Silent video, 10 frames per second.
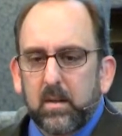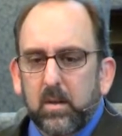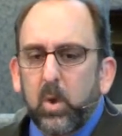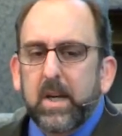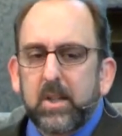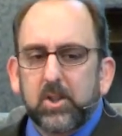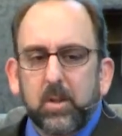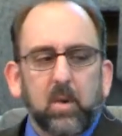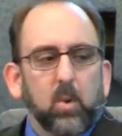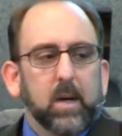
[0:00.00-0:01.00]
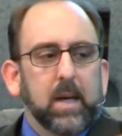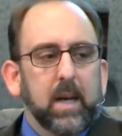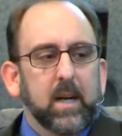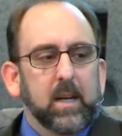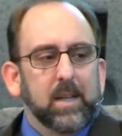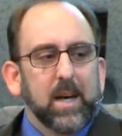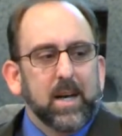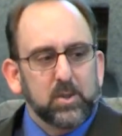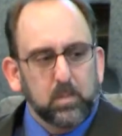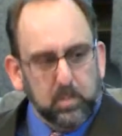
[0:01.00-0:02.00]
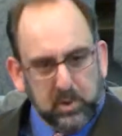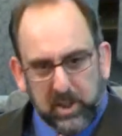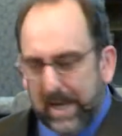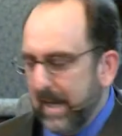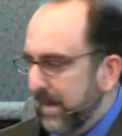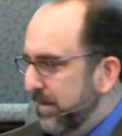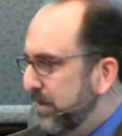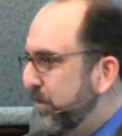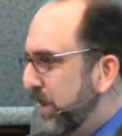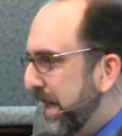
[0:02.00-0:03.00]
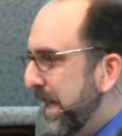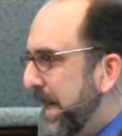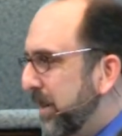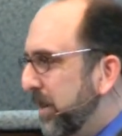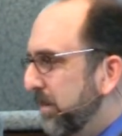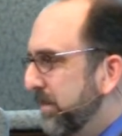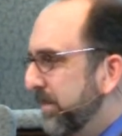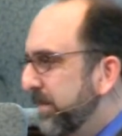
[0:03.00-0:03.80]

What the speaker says: We should be working into God's plan for the kingdom.